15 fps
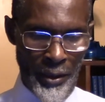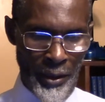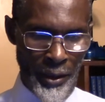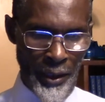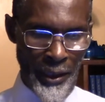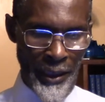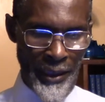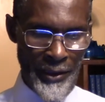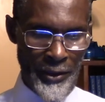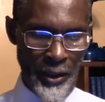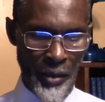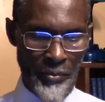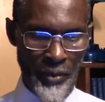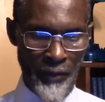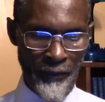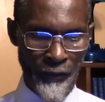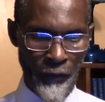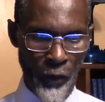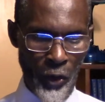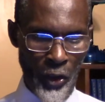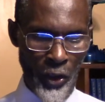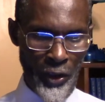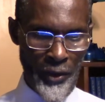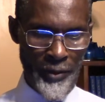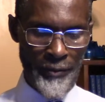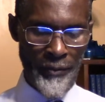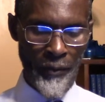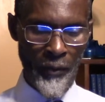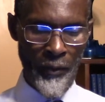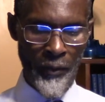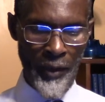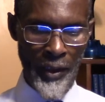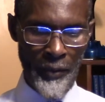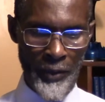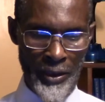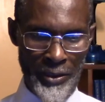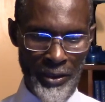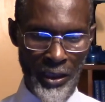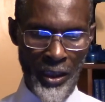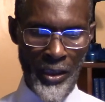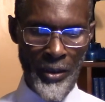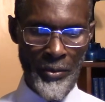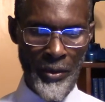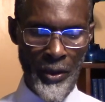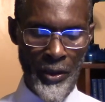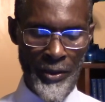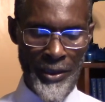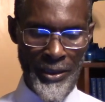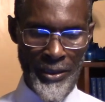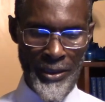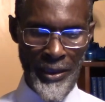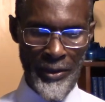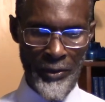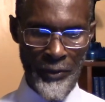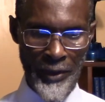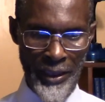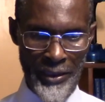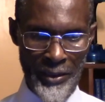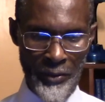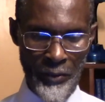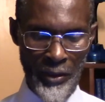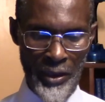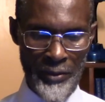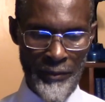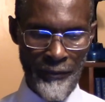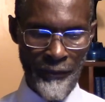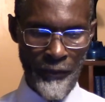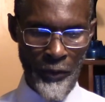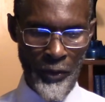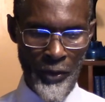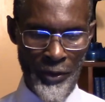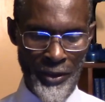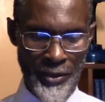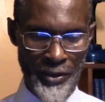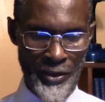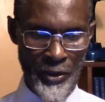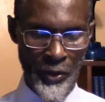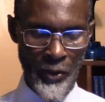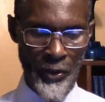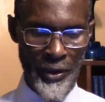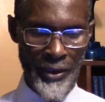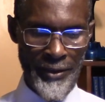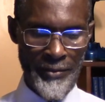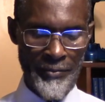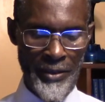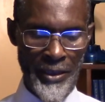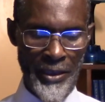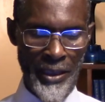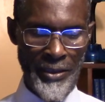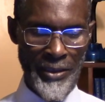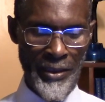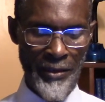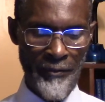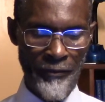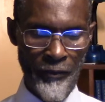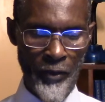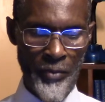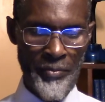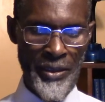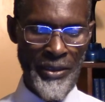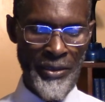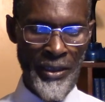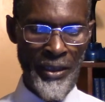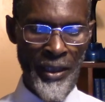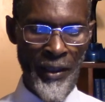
All right, number four. Uh, we talk about this already, what four is showing, because there are four beats.